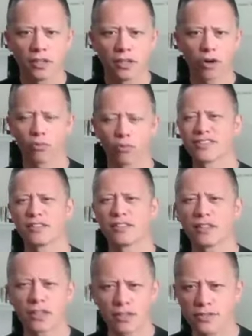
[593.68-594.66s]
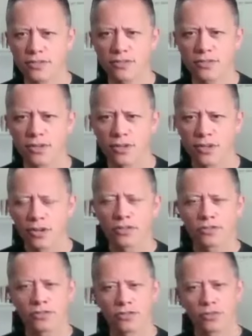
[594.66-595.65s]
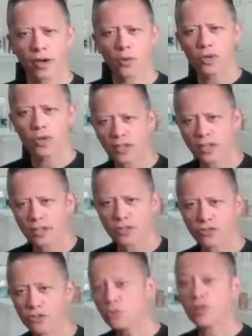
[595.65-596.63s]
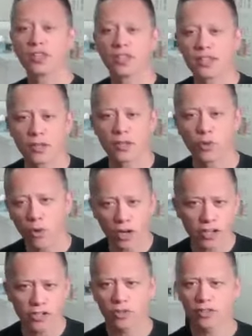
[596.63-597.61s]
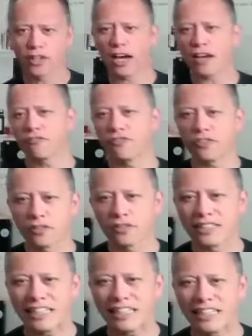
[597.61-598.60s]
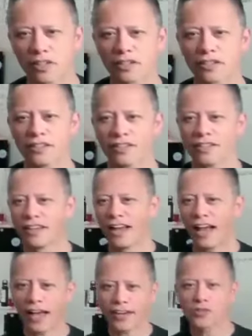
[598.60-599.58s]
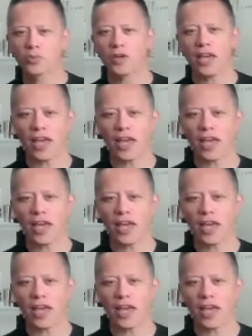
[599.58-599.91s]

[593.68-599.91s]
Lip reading: our resilience, so that we can do the things that we want to do and not feel limited as we